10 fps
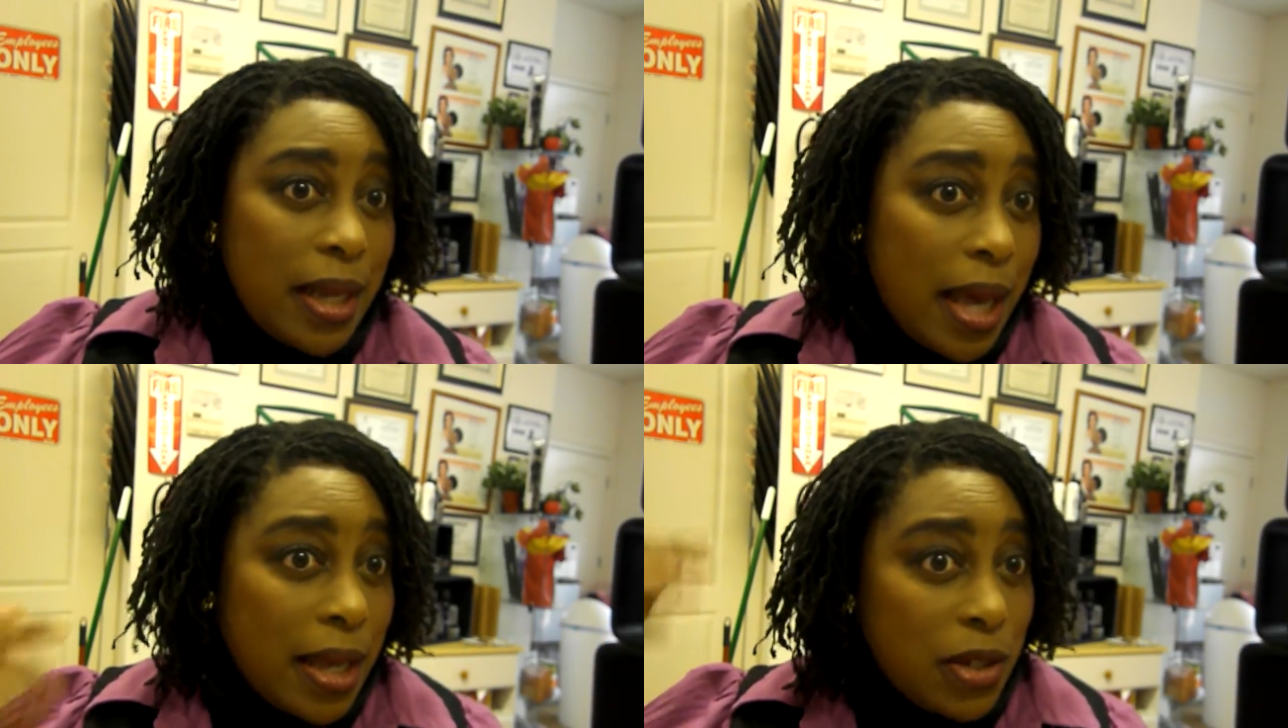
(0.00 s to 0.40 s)

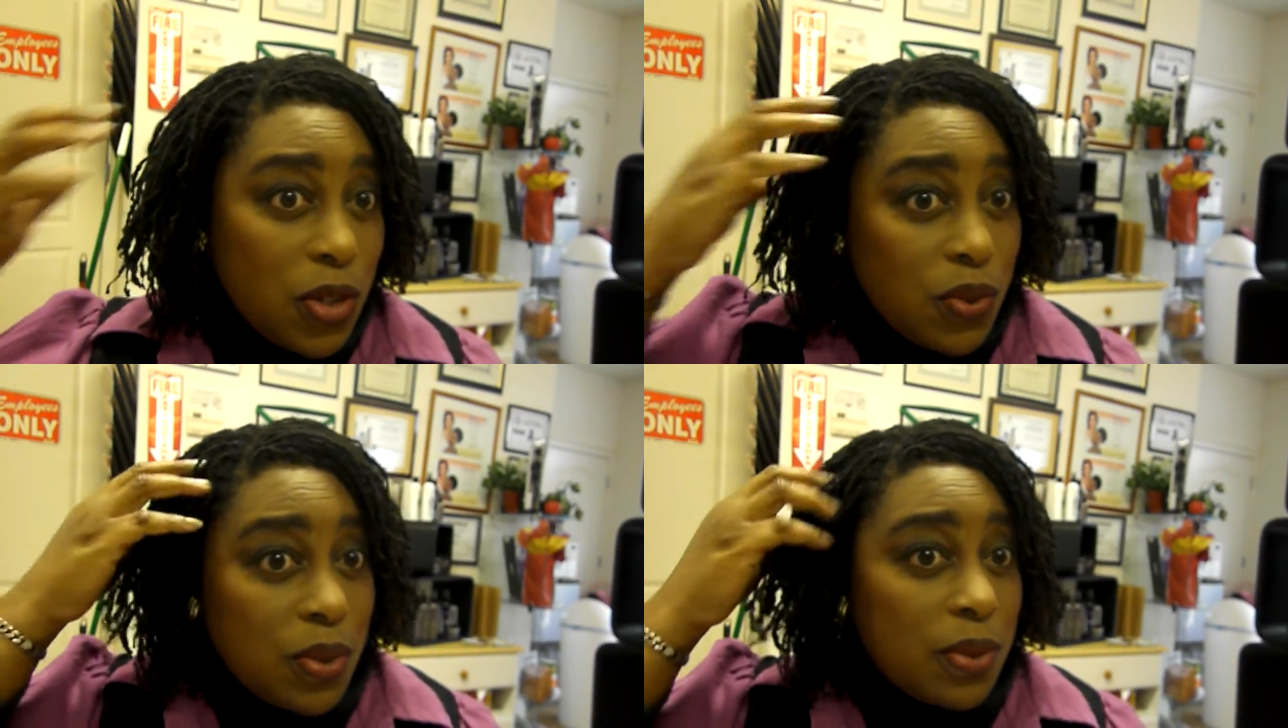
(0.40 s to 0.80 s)

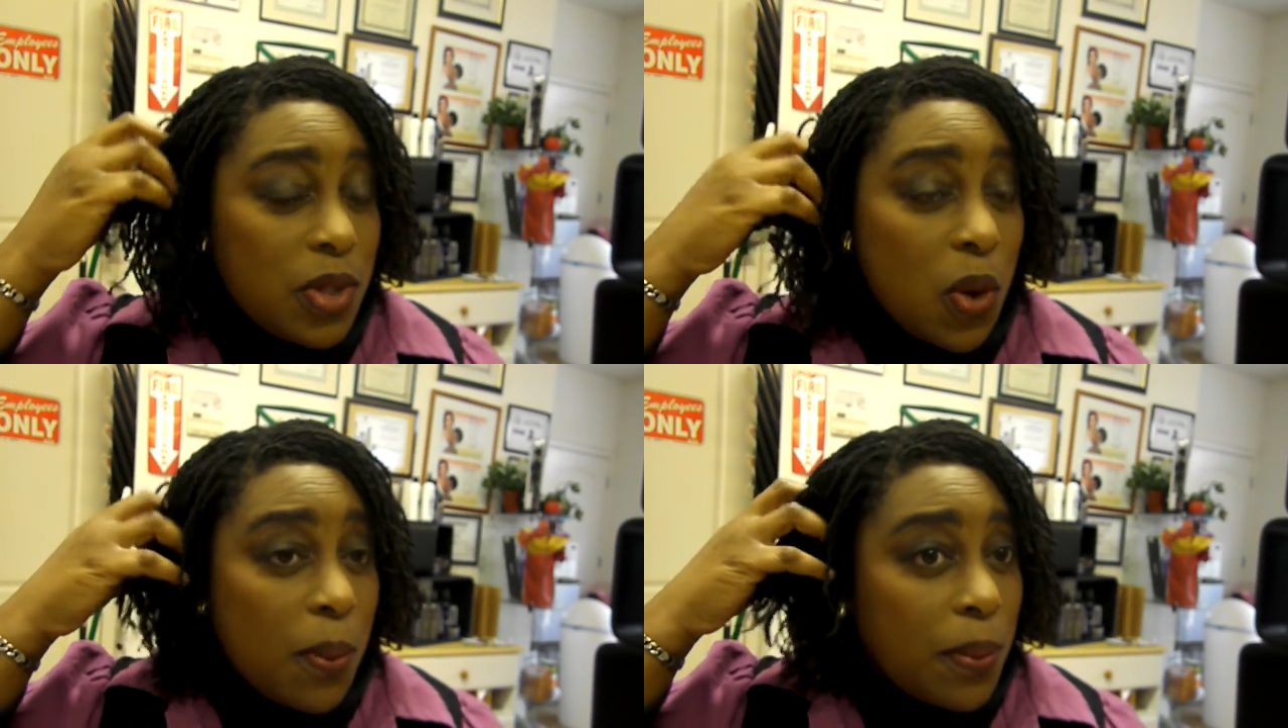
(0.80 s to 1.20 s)
and
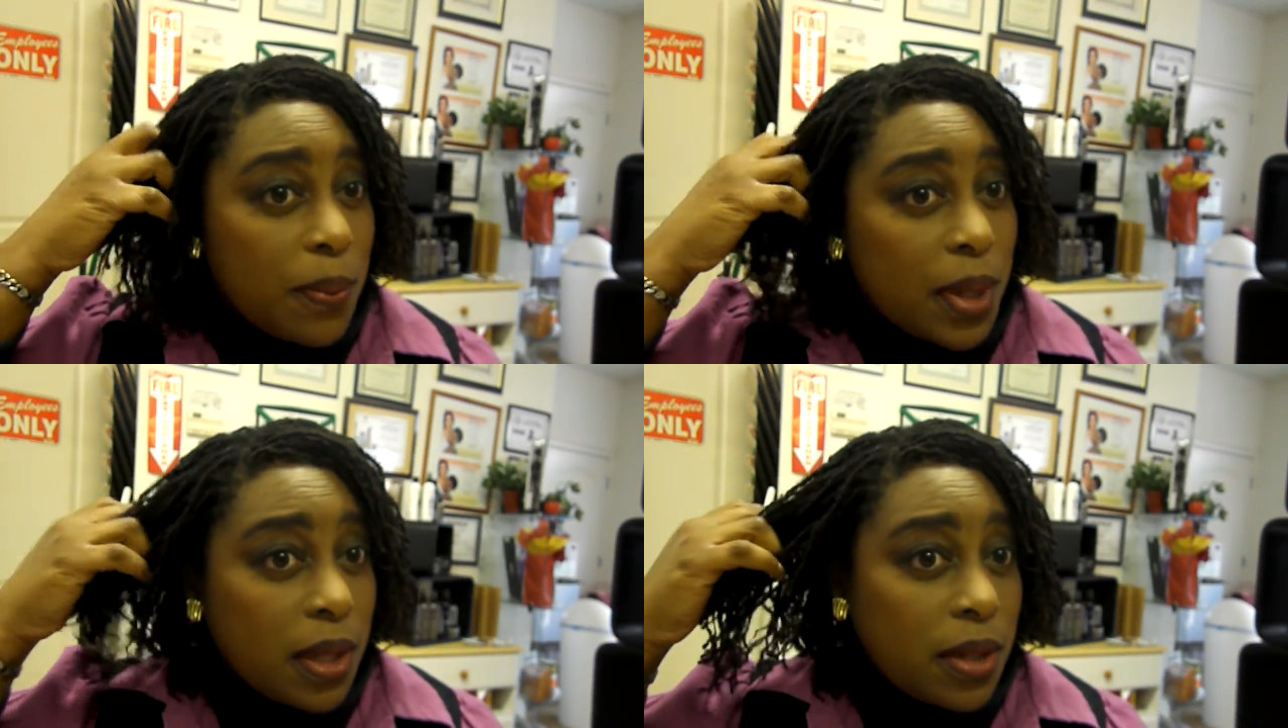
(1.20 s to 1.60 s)

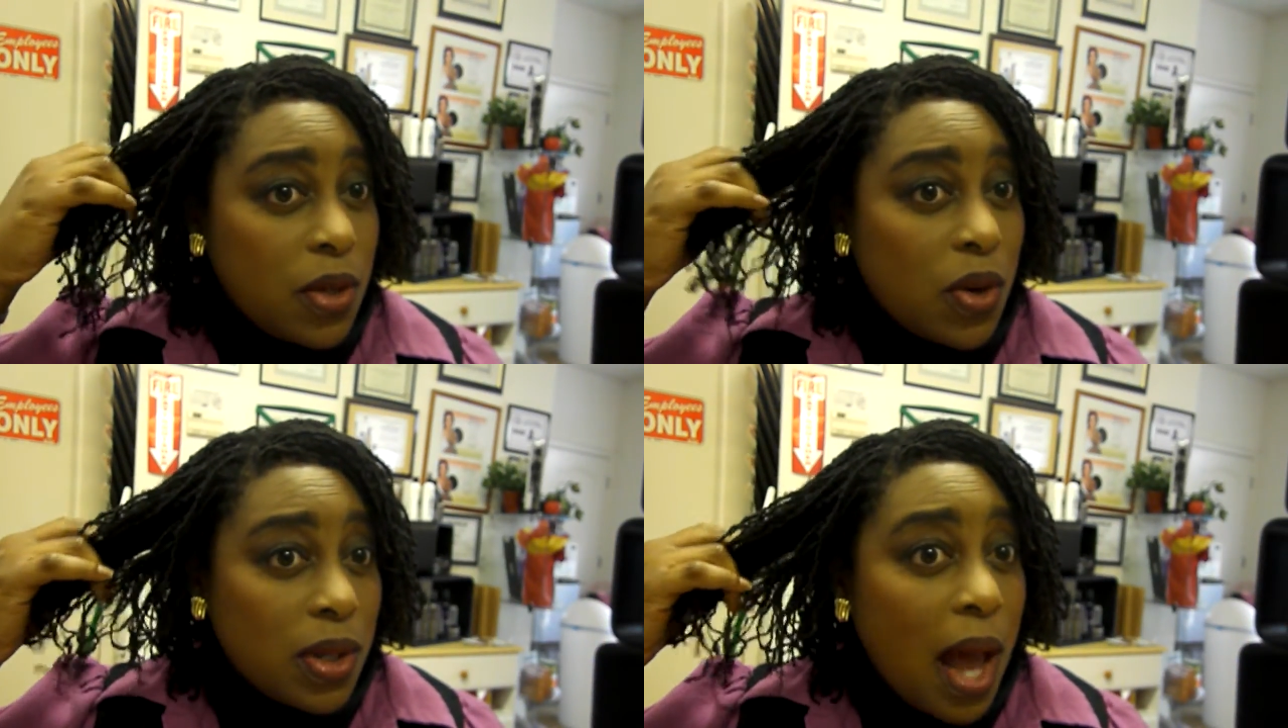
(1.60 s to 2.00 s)

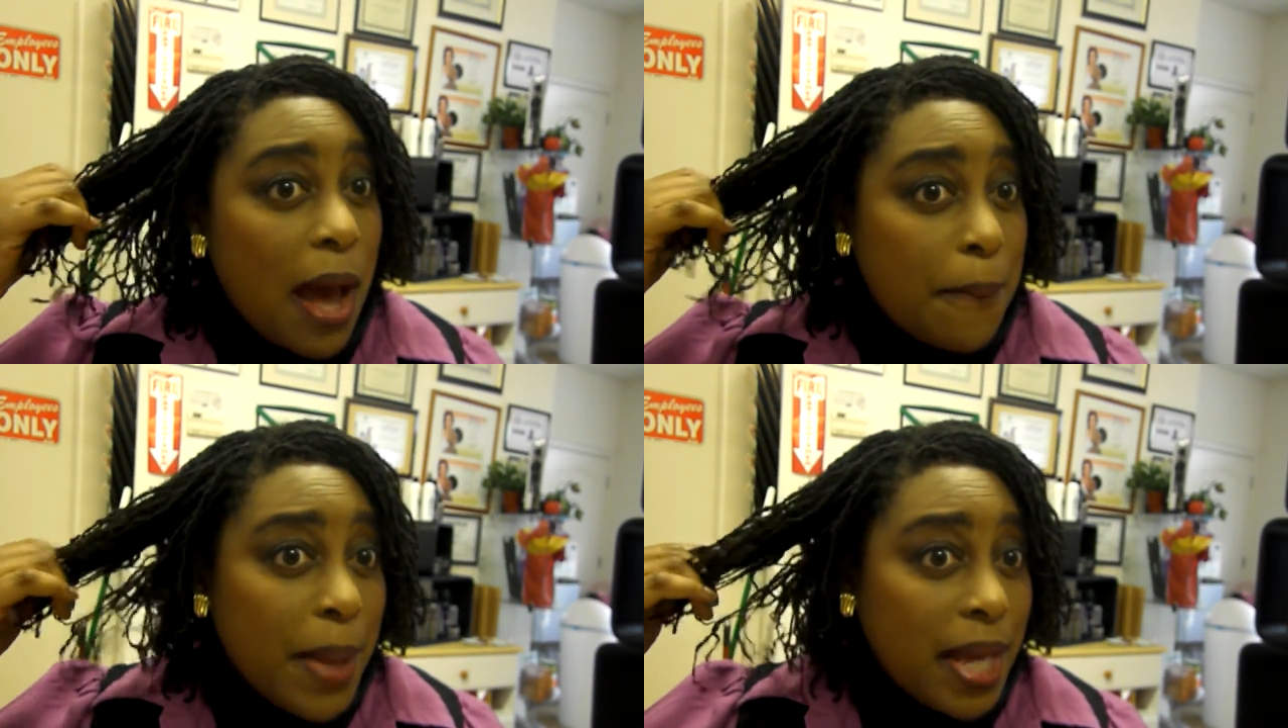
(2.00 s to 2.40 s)
your
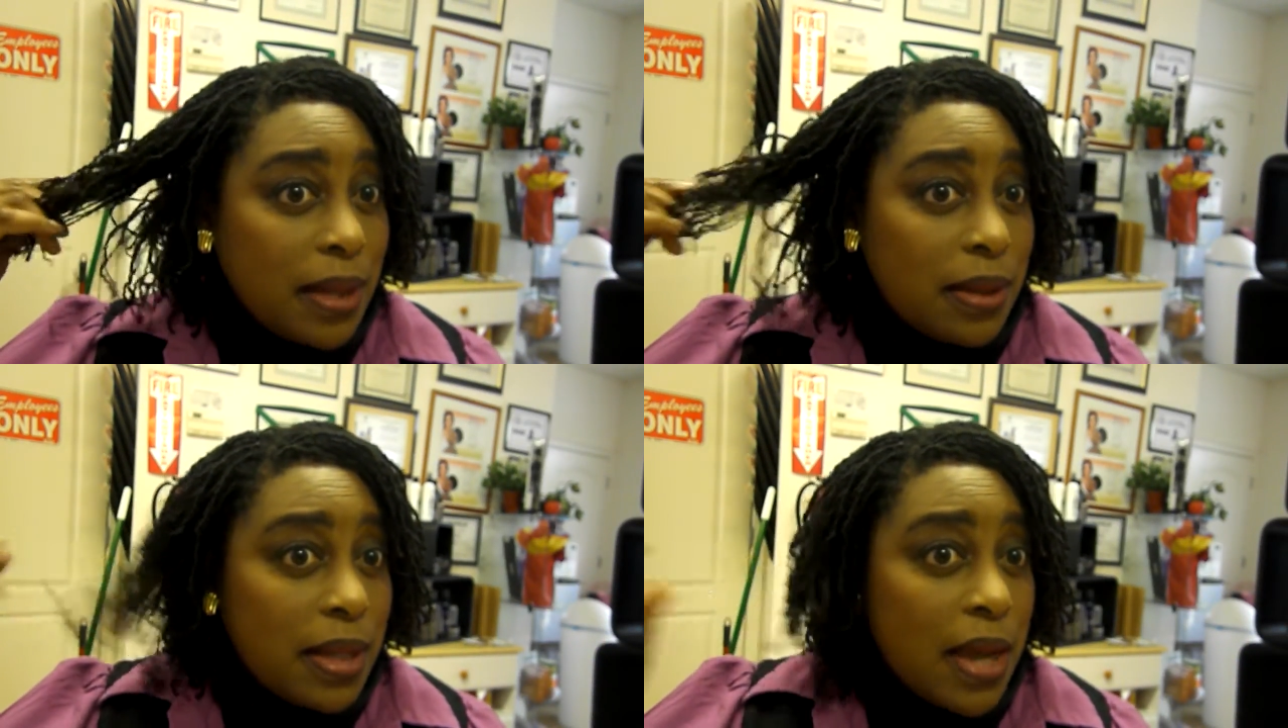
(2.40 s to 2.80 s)
lock may
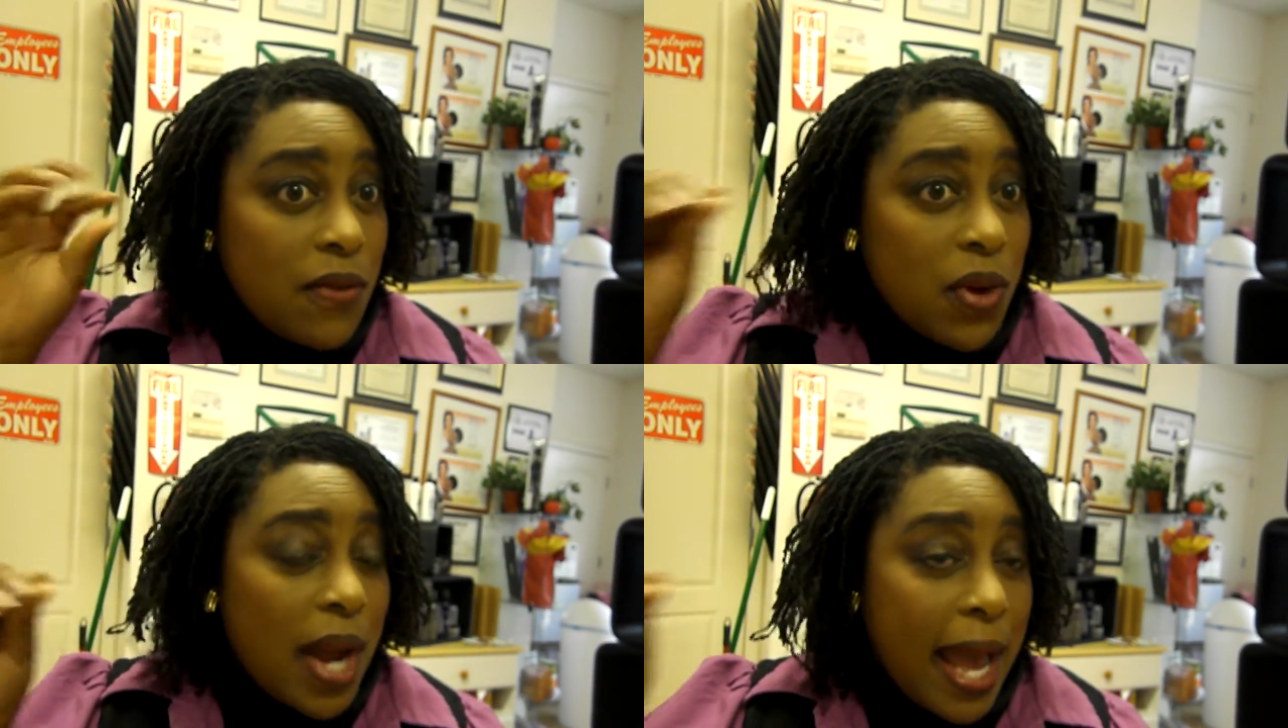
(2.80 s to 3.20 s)

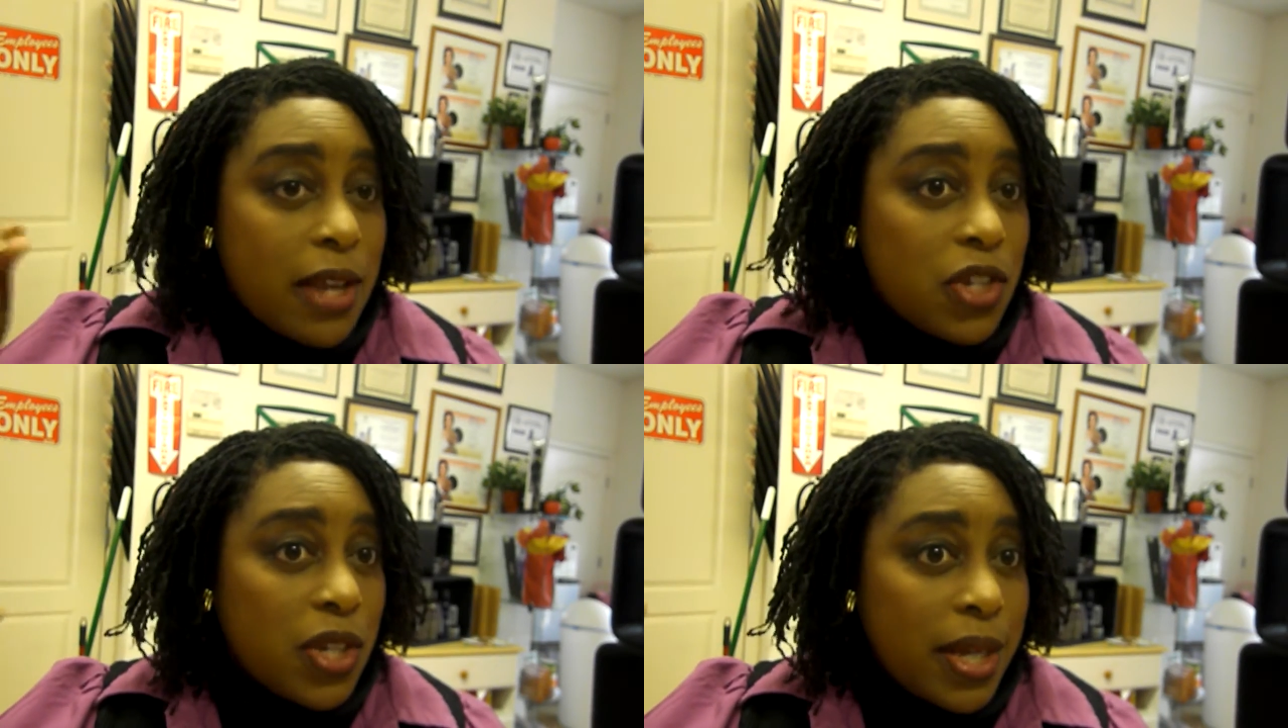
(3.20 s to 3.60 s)
never
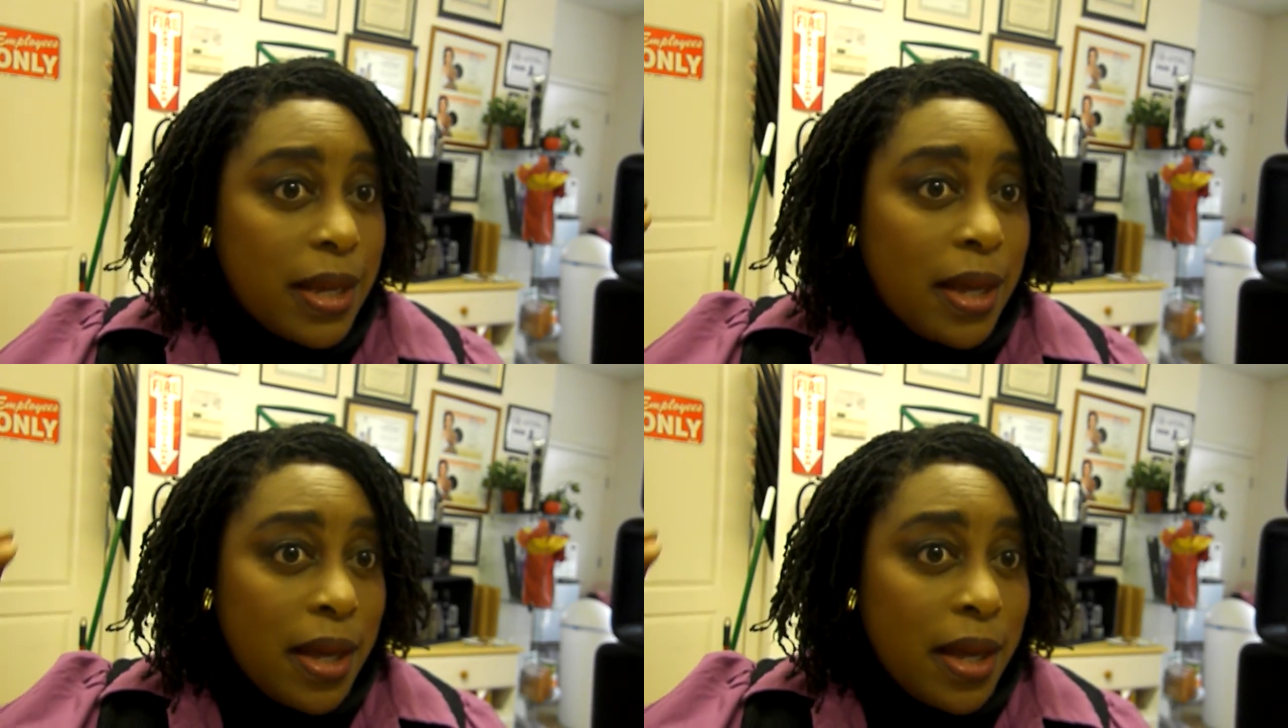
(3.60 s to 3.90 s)
actually